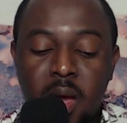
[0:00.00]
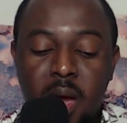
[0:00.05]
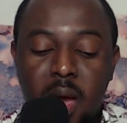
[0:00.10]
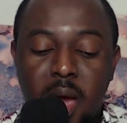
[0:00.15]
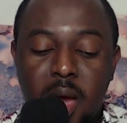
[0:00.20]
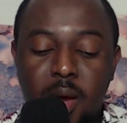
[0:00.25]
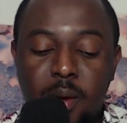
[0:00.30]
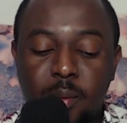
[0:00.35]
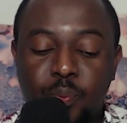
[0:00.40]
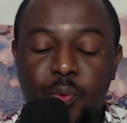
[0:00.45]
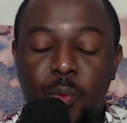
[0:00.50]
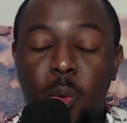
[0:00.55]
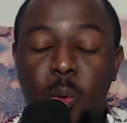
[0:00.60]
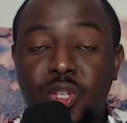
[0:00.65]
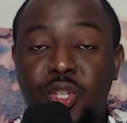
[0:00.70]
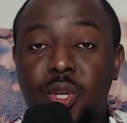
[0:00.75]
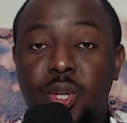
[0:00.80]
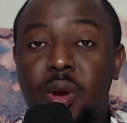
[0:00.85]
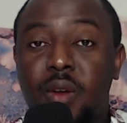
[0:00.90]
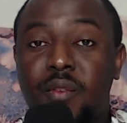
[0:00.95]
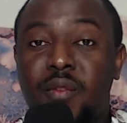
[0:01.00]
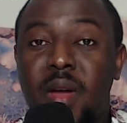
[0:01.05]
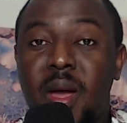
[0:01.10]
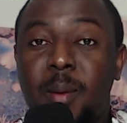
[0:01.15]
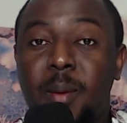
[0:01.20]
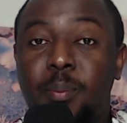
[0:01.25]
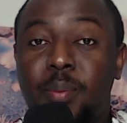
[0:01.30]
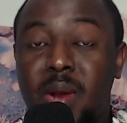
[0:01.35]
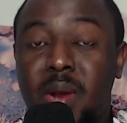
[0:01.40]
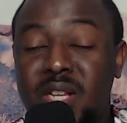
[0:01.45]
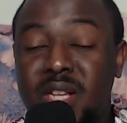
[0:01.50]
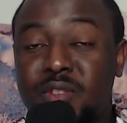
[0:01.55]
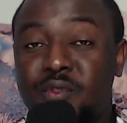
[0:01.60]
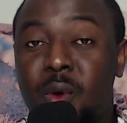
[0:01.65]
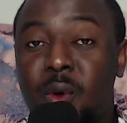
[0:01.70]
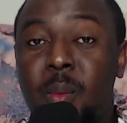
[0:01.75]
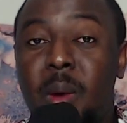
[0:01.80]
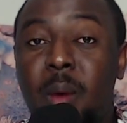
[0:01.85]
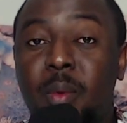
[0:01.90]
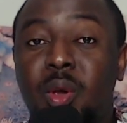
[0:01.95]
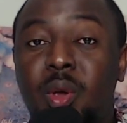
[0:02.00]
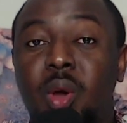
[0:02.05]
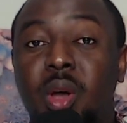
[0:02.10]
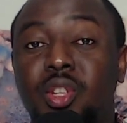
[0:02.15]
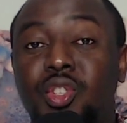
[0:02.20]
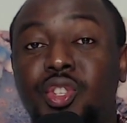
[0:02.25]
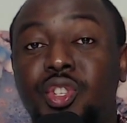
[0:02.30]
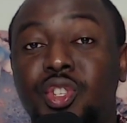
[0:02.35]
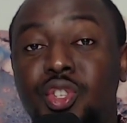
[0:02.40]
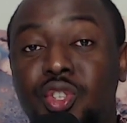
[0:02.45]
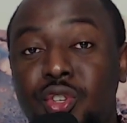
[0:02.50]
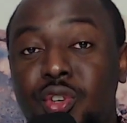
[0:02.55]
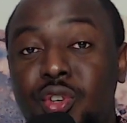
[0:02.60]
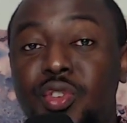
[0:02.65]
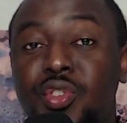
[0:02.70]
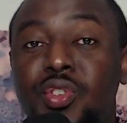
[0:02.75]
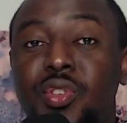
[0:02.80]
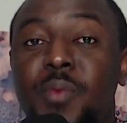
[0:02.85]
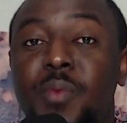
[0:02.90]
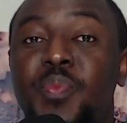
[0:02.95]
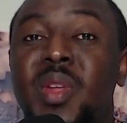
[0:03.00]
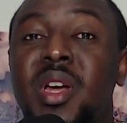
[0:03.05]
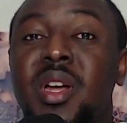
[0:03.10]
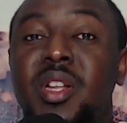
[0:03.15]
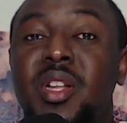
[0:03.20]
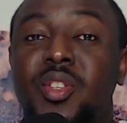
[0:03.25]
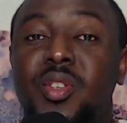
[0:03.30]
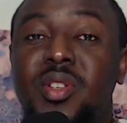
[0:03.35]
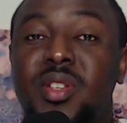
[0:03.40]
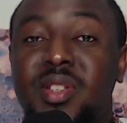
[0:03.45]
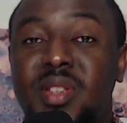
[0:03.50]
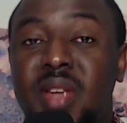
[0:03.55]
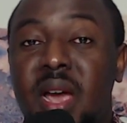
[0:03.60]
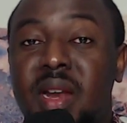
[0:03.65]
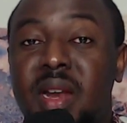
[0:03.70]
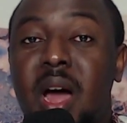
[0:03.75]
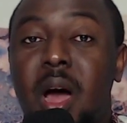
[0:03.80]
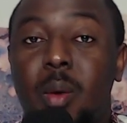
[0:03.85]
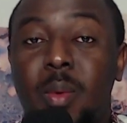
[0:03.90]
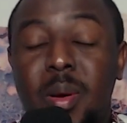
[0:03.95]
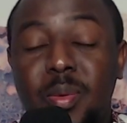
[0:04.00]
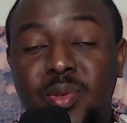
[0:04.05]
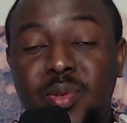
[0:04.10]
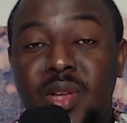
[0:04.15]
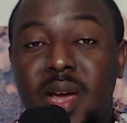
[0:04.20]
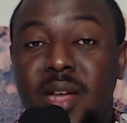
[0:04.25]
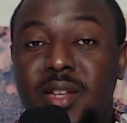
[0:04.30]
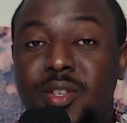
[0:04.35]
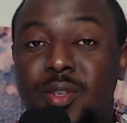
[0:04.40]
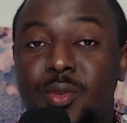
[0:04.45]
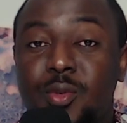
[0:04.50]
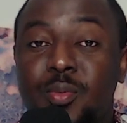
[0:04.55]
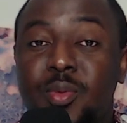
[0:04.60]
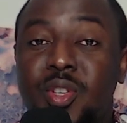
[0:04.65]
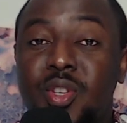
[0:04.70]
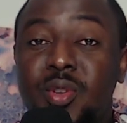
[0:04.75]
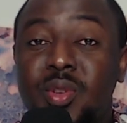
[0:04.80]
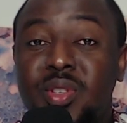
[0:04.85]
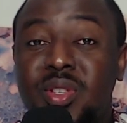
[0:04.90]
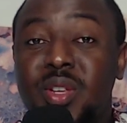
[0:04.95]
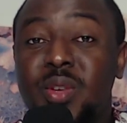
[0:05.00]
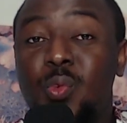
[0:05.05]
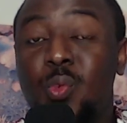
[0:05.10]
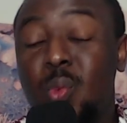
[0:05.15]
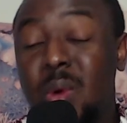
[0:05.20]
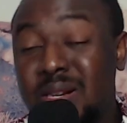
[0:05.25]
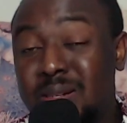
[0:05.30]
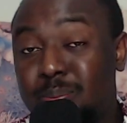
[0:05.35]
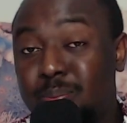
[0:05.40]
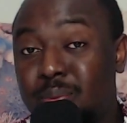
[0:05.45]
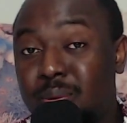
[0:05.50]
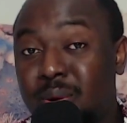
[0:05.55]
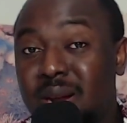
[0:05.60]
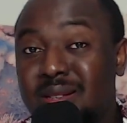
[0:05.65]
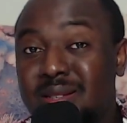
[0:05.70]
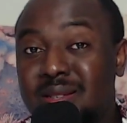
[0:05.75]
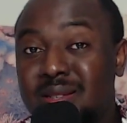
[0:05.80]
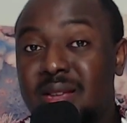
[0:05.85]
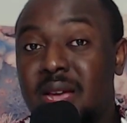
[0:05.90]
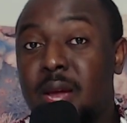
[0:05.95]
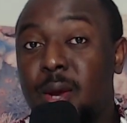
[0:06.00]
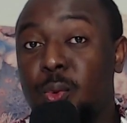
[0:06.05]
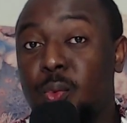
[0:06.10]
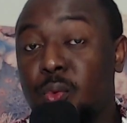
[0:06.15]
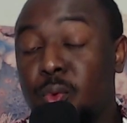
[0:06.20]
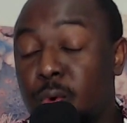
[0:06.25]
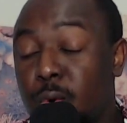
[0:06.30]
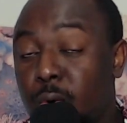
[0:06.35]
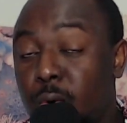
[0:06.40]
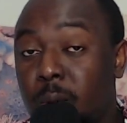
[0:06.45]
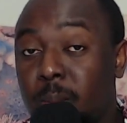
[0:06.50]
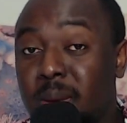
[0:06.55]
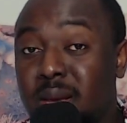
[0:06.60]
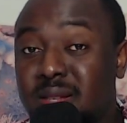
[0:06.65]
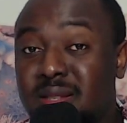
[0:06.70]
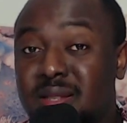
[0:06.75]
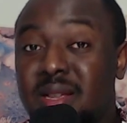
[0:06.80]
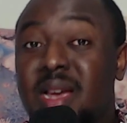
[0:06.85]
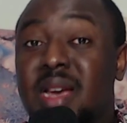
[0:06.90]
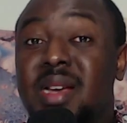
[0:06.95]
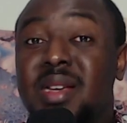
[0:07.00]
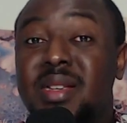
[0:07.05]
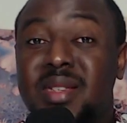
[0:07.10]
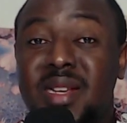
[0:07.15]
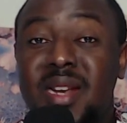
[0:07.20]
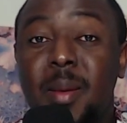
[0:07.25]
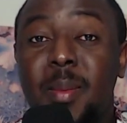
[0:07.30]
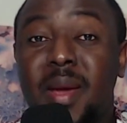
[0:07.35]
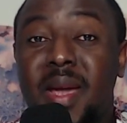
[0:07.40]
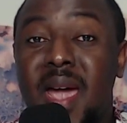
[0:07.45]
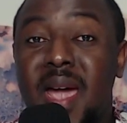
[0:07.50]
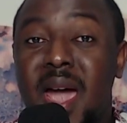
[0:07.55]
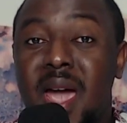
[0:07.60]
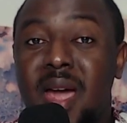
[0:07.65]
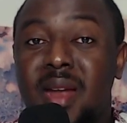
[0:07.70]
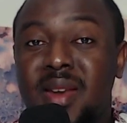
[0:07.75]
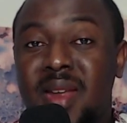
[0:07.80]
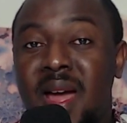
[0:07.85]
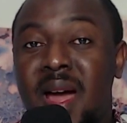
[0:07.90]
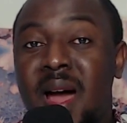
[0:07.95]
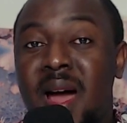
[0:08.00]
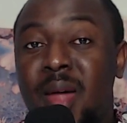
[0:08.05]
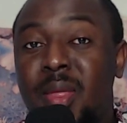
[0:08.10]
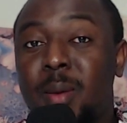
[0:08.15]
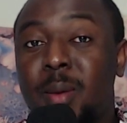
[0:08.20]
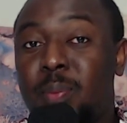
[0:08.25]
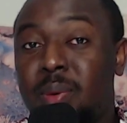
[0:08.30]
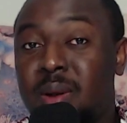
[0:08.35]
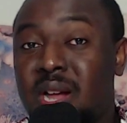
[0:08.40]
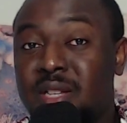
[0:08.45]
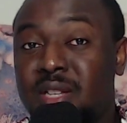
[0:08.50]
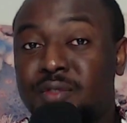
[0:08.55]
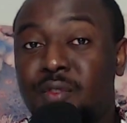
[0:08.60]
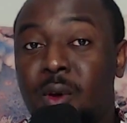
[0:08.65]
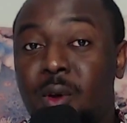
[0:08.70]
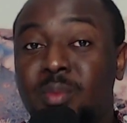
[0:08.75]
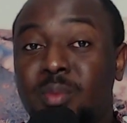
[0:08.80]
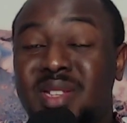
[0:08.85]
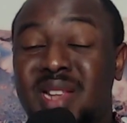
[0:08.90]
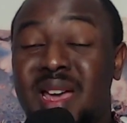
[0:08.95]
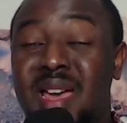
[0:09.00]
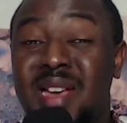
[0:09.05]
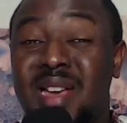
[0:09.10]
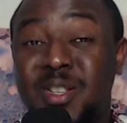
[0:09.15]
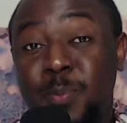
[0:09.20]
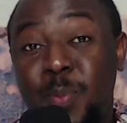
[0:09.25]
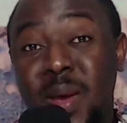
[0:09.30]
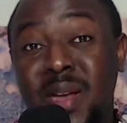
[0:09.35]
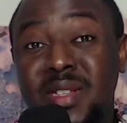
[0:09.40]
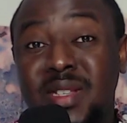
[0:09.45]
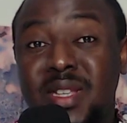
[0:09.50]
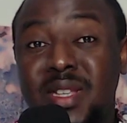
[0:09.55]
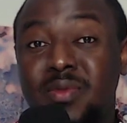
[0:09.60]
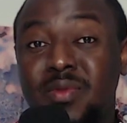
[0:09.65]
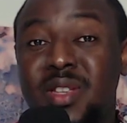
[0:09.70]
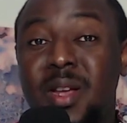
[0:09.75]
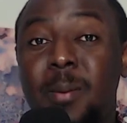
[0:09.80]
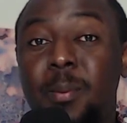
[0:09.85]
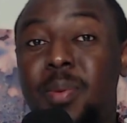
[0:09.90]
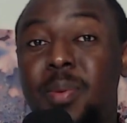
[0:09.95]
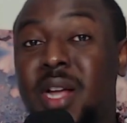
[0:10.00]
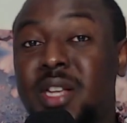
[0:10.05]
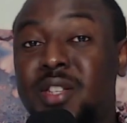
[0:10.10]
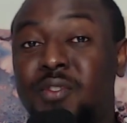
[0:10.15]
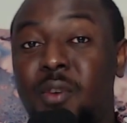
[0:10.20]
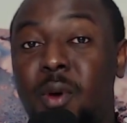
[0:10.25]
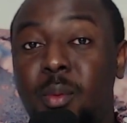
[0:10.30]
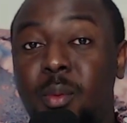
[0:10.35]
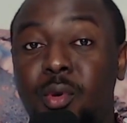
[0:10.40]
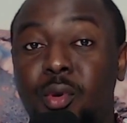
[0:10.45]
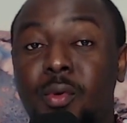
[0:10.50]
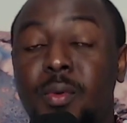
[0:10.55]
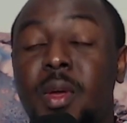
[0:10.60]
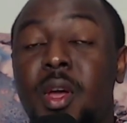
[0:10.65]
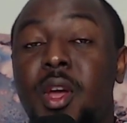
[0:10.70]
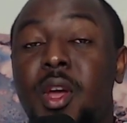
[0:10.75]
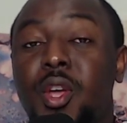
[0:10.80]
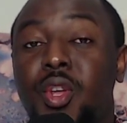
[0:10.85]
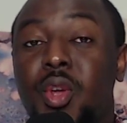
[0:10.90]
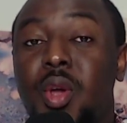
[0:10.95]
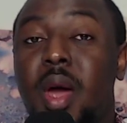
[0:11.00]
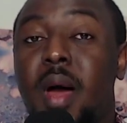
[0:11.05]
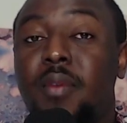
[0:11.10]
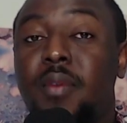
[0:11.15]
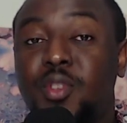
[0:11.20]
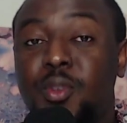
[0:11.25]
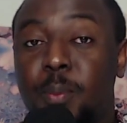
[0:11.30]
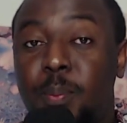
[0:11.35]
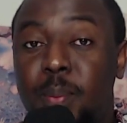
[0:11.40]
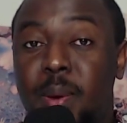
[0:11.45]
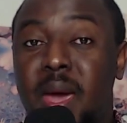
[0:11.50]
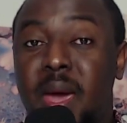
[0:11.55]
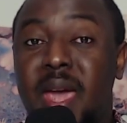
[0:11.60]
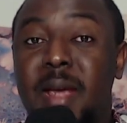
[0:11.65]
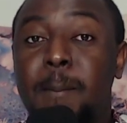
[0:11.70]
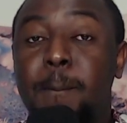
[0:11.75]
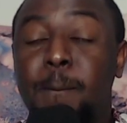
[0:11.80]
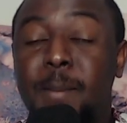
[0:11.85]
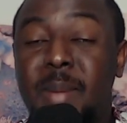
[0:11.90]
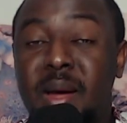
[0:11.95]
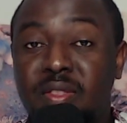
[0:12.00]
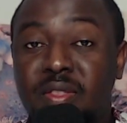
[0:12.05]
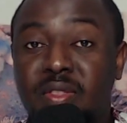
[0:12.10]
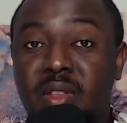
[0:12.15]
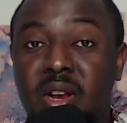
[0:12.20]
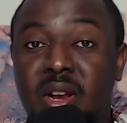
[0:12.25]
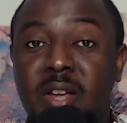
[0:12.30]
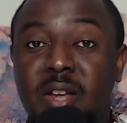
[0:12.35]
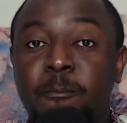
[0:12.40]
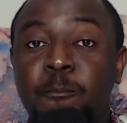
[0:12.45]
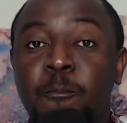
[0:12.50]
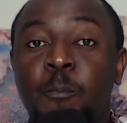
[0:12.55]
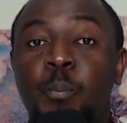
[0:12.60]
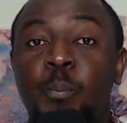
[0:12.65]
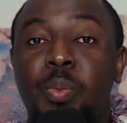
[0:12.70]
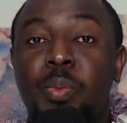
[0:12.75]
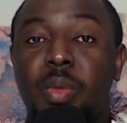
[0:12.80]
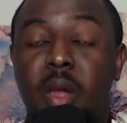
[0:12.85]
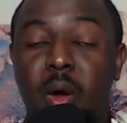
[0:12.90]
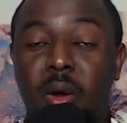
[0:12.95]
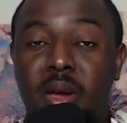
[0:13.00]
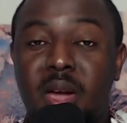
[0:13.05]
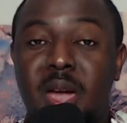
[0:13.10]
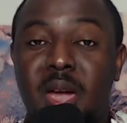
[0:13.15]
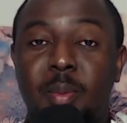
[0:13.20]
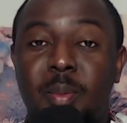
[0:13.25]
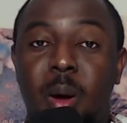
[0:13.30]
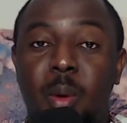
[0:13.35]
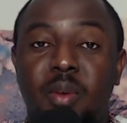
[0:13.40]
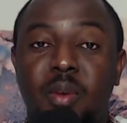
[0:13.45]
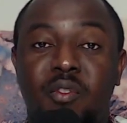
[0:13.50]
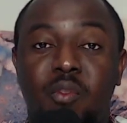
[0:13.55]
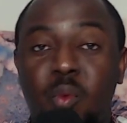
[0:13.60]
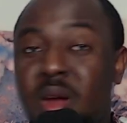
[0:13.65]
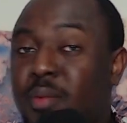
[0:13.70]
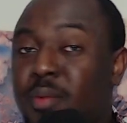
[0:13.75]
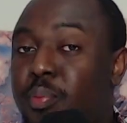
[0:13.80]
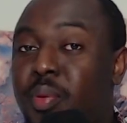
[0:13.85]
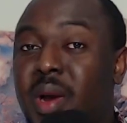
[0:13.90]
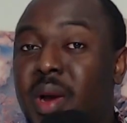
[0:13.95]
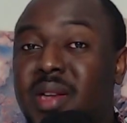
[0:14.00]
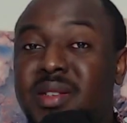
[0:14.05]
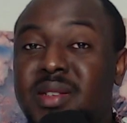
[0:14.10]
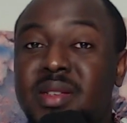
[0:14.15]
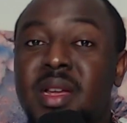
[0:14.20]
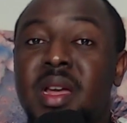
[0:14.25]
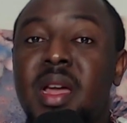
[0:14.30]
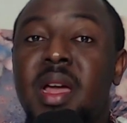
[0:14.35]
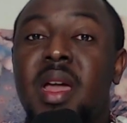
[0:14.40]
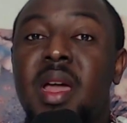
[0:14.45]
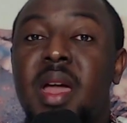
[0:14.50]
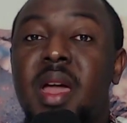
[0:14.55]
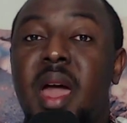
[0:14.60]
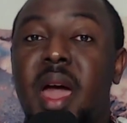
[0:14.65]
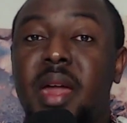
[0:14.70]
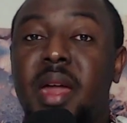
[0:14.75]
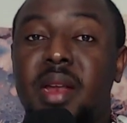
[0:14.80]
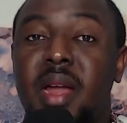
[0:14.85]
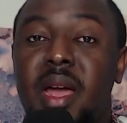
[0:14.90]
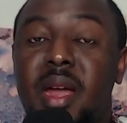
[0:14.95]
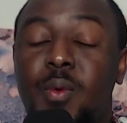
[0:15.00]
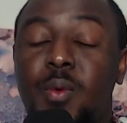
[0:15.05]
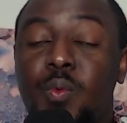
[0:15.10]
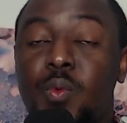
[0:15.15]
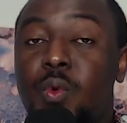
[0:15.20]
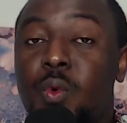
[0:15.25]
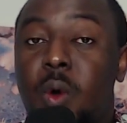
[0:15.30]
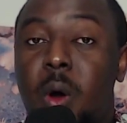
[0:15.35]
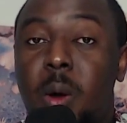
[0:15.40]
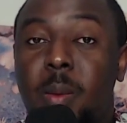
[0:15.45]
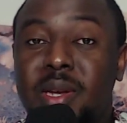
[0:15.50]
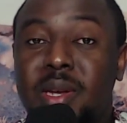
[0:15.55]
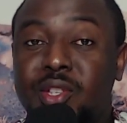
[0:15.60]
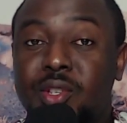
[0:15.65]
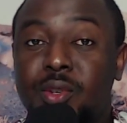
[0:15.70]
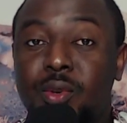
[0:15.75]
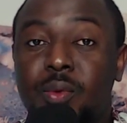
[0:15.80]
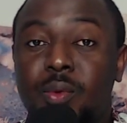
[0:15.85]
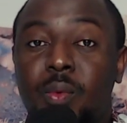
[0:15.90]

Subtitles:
What sort of platform are we going to use to design our website? And we'll be using WordPress and WooCommerce. Say that we can. There are other platforms. They're expensive. Some platform, you have to pay monthly. Okay, but with WordPress and WooCommerce,